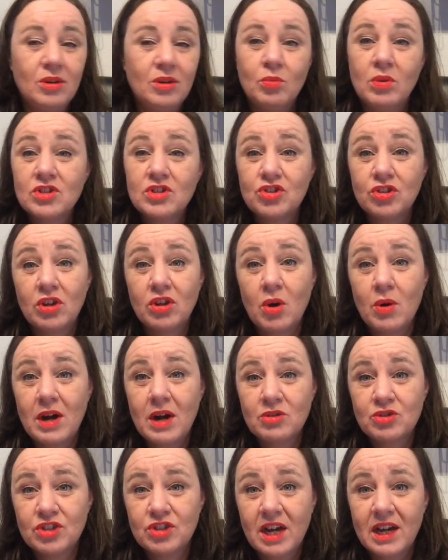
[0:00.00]
wants to go
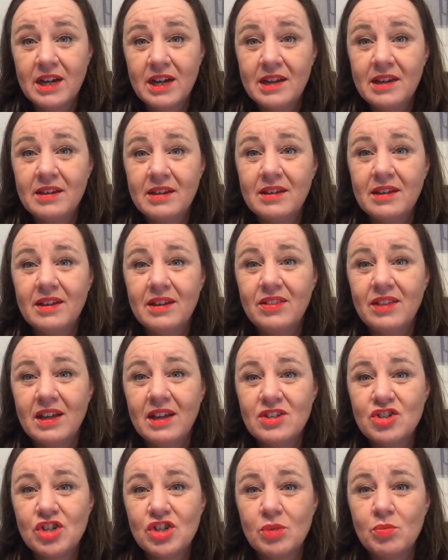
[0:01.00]
outside, and
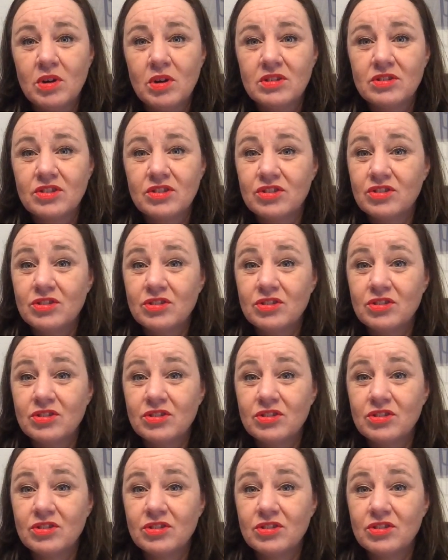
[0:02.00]
then she wants